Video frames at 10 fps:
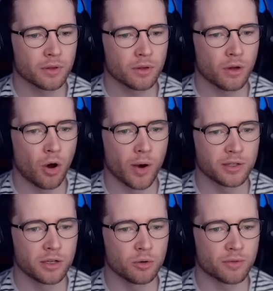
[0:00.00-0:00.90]
Oh, I
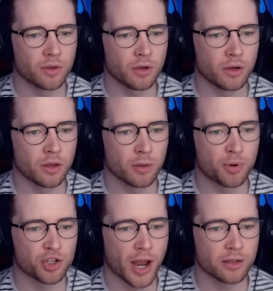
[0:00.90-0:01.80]
see you with the, the
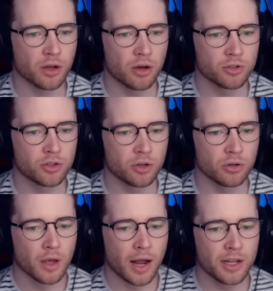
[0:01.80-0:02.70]
projectiles
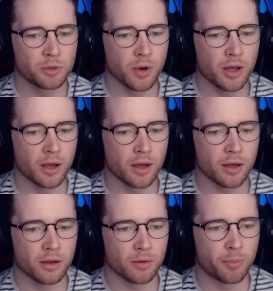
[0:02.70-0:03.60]
too. At least
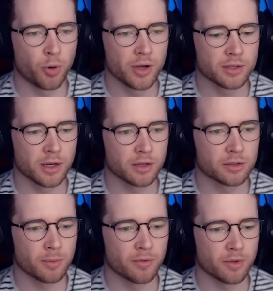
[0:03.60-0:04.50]
we're poisoning
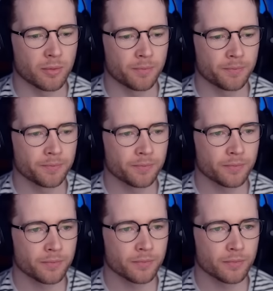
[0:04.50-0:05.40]
some of
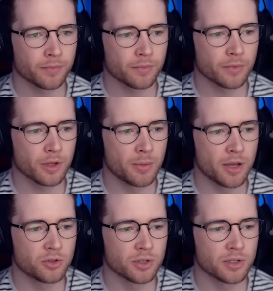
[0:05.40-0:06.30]
them. It'd be
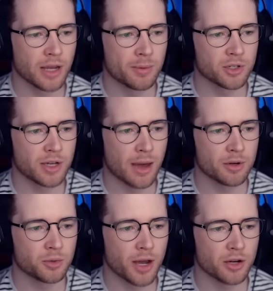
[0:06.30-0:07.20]
interesting to see how much
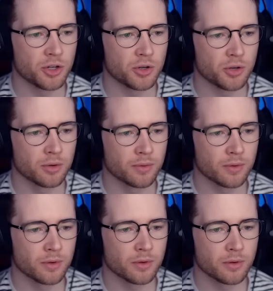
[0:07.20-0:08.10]
damage we actually do.
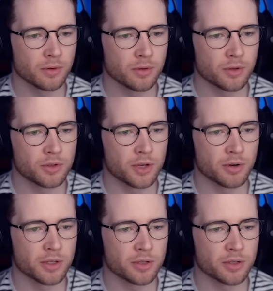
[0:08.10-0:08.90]
Considering this is